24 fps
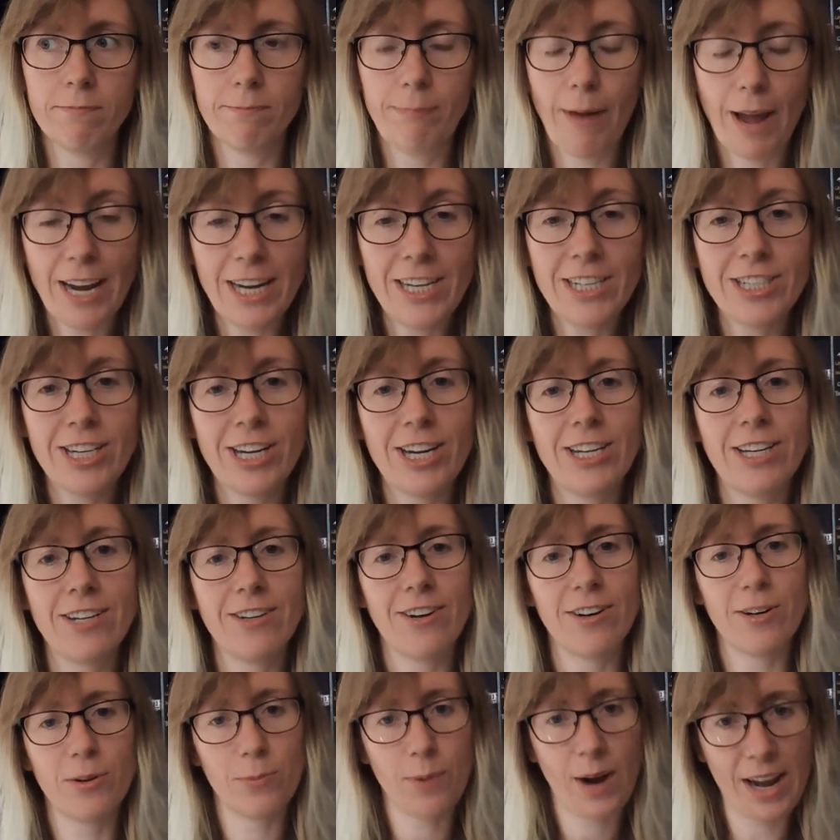patient. You've
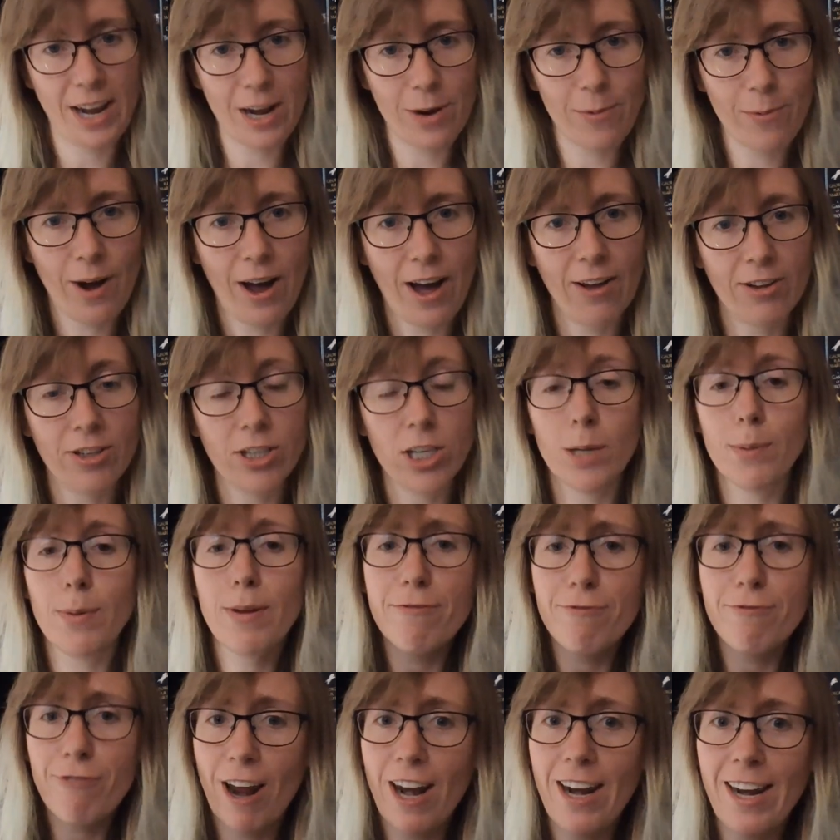got to wait a while. You've got to be
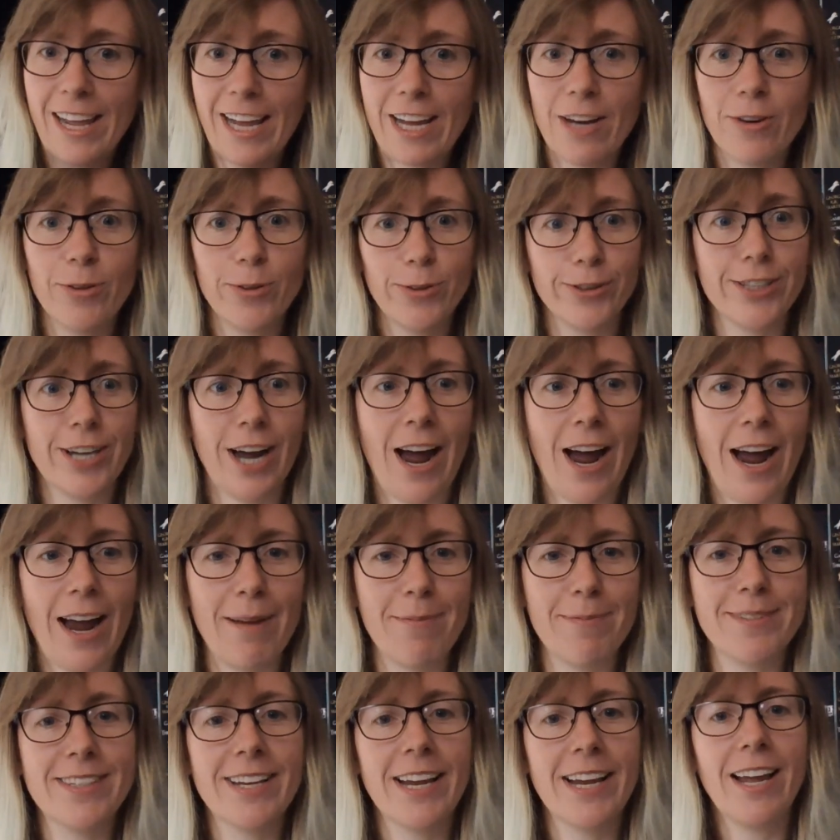friendly at all
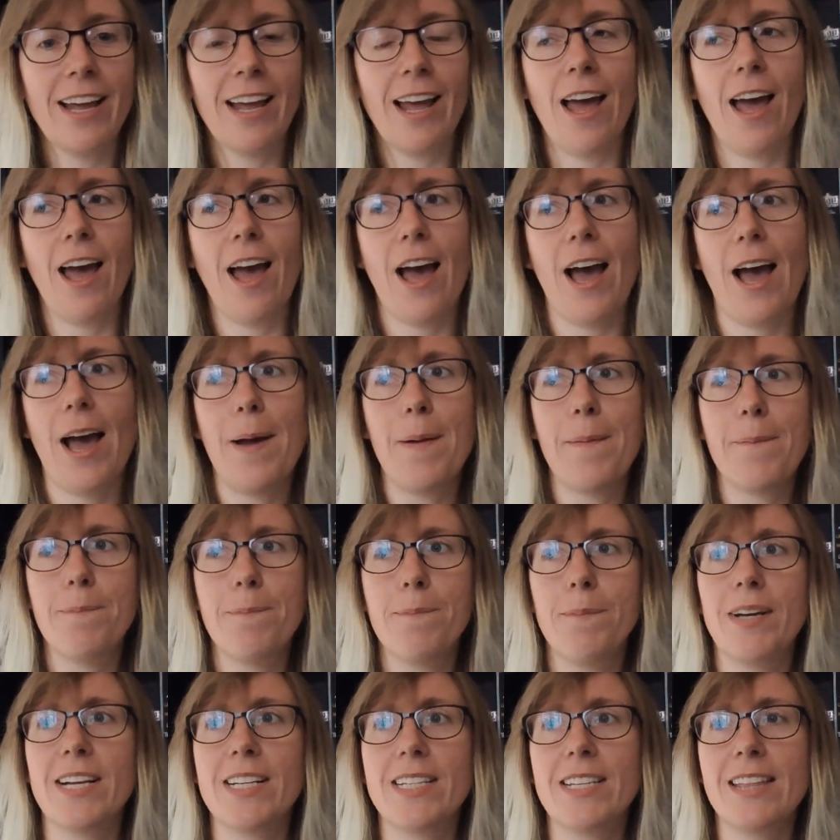times,
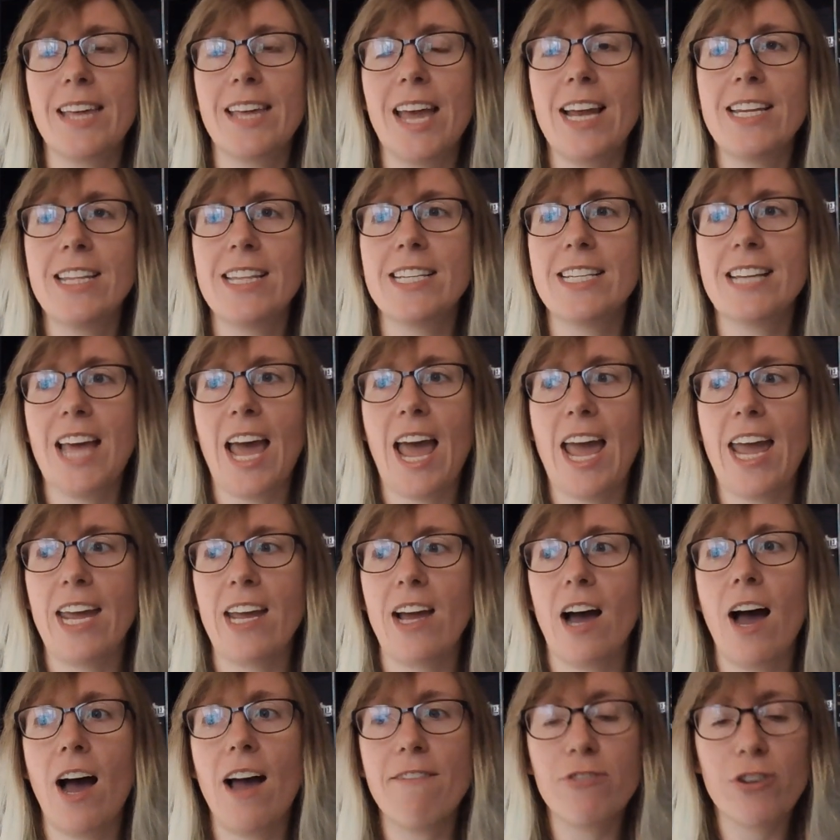because at the end of the
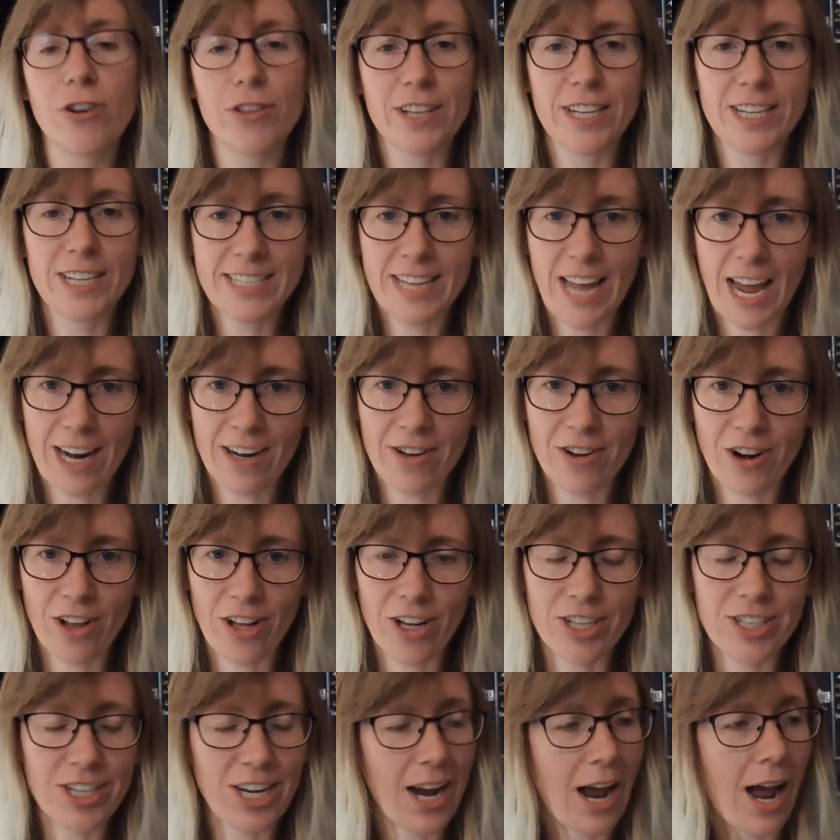day, I've got this
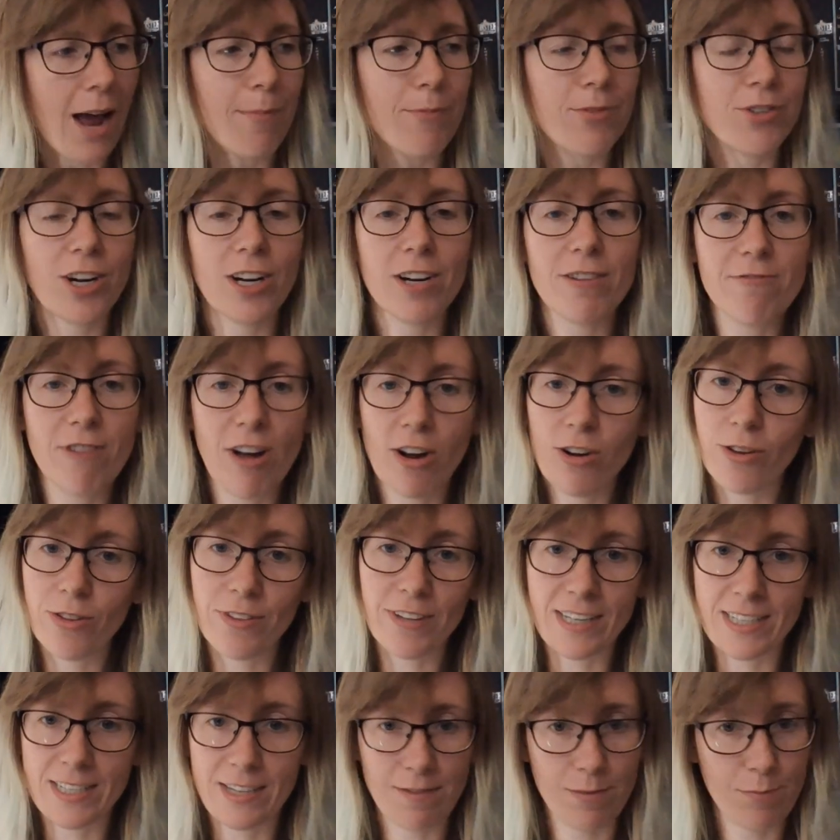technology. I'm trying to run all
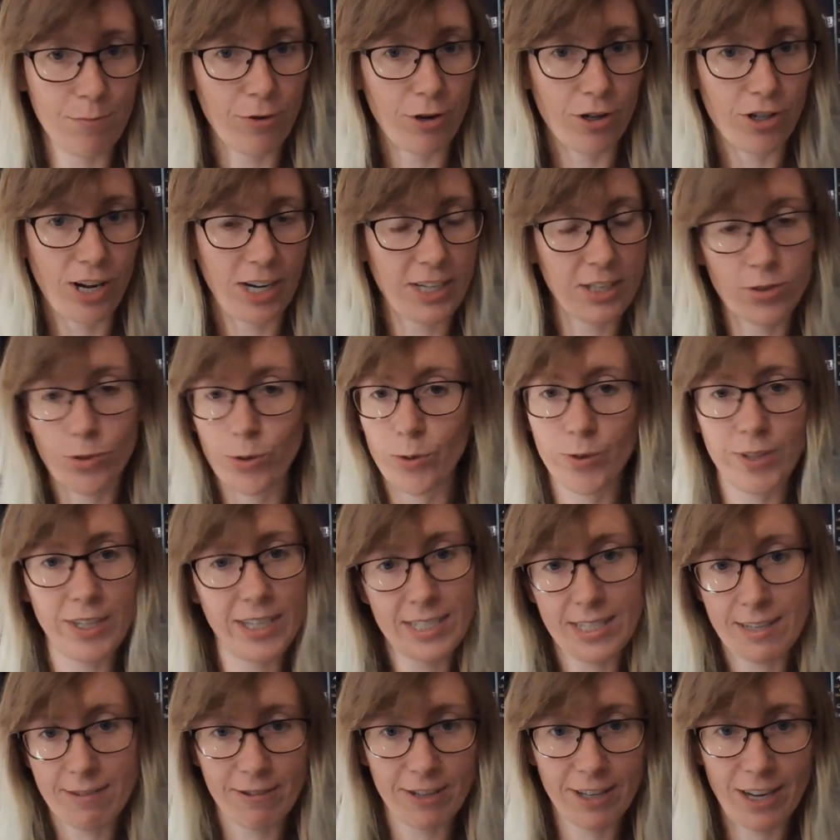these different projects and all
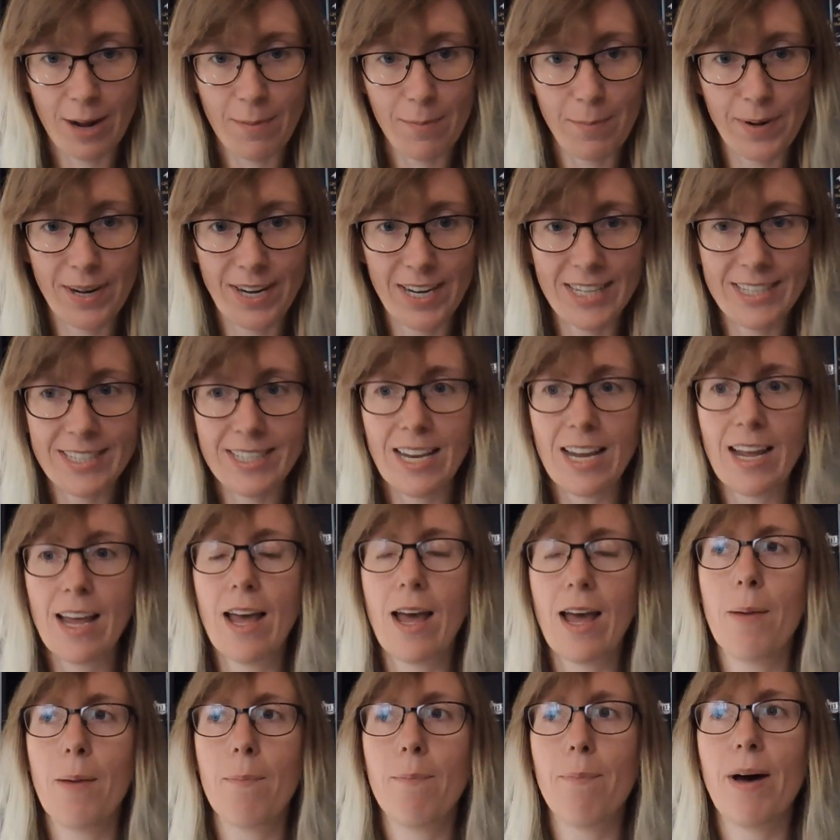these different companies,
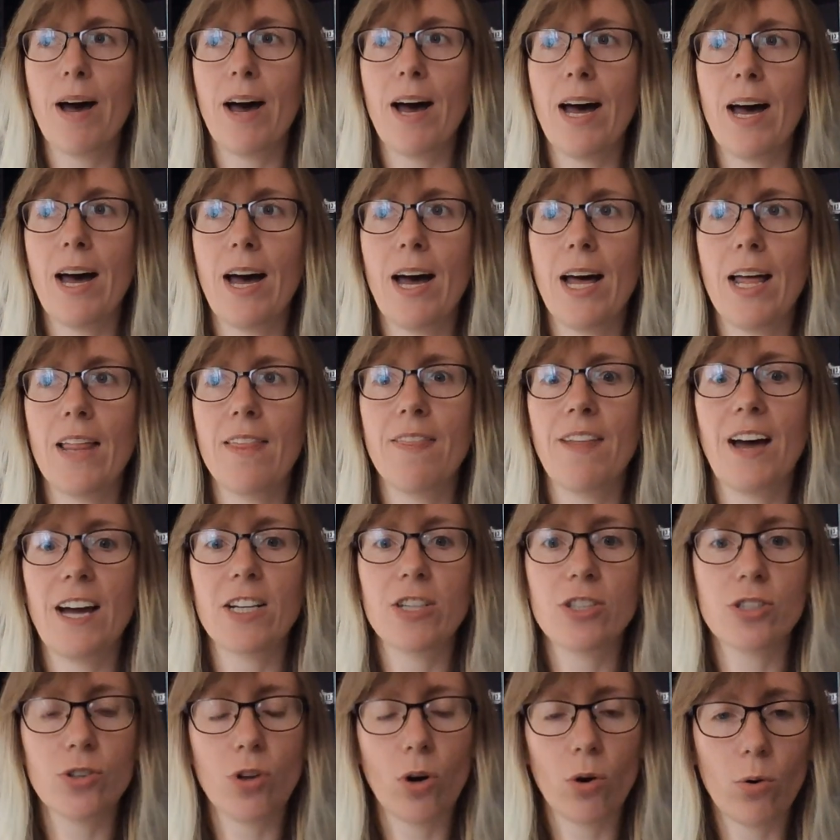but
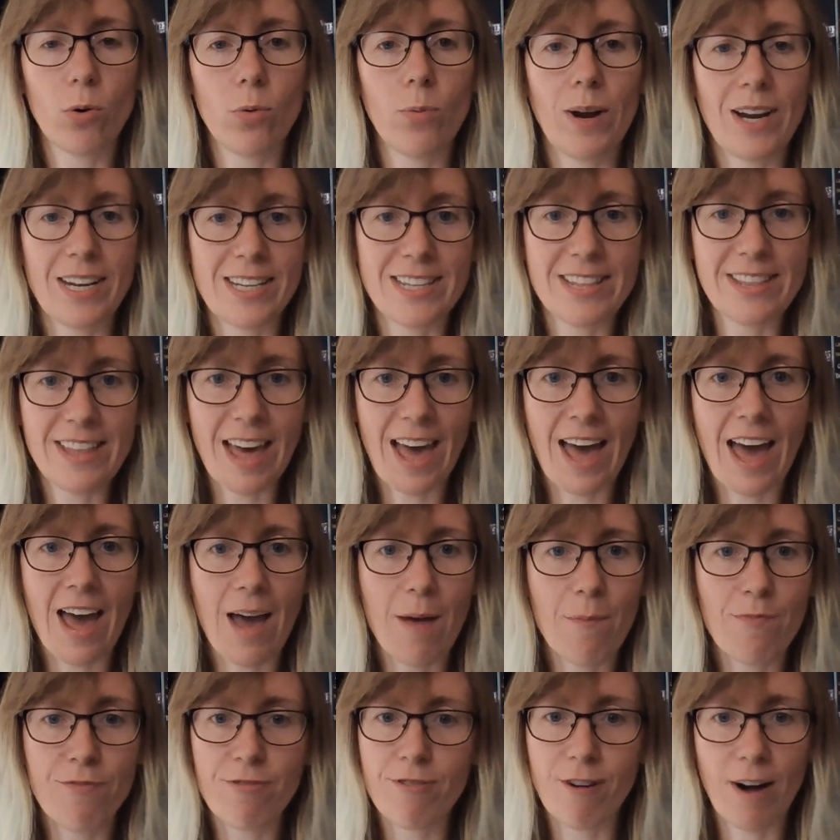that's not always
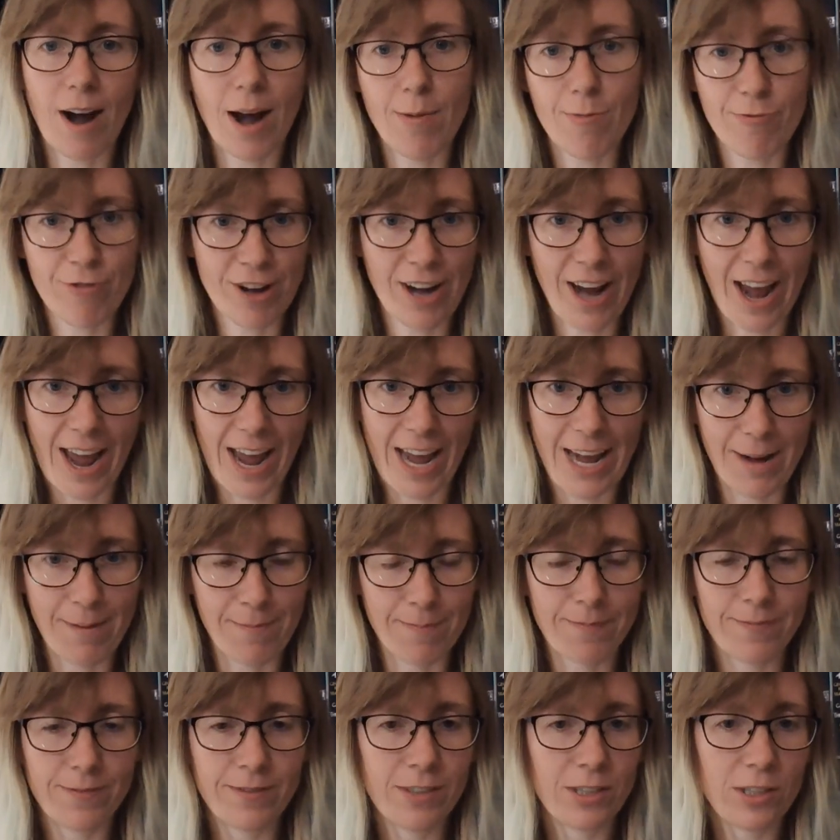their primary
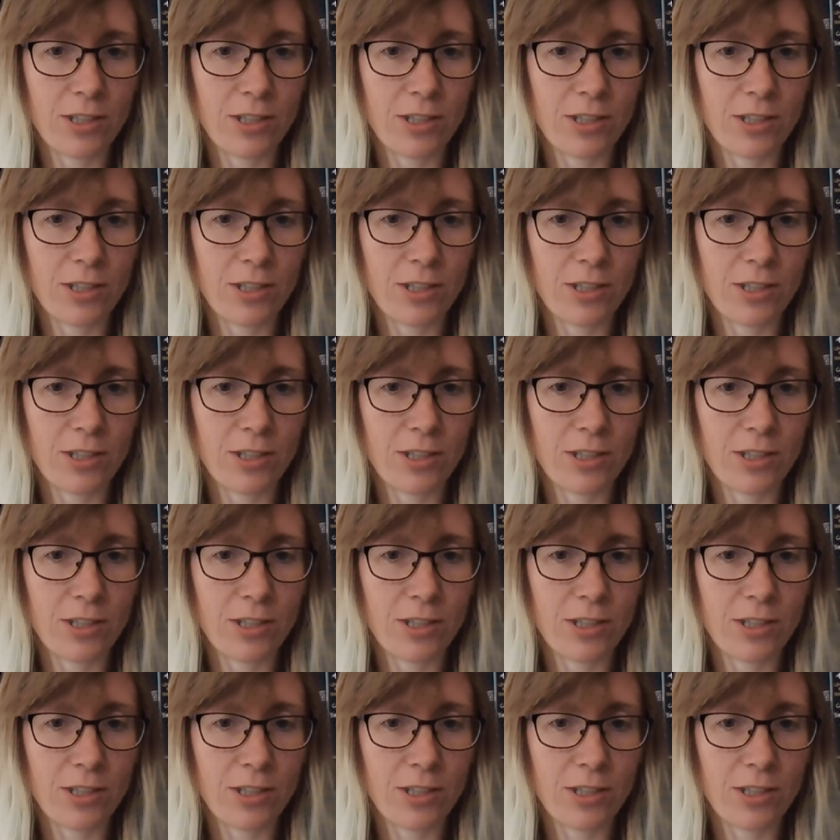aim.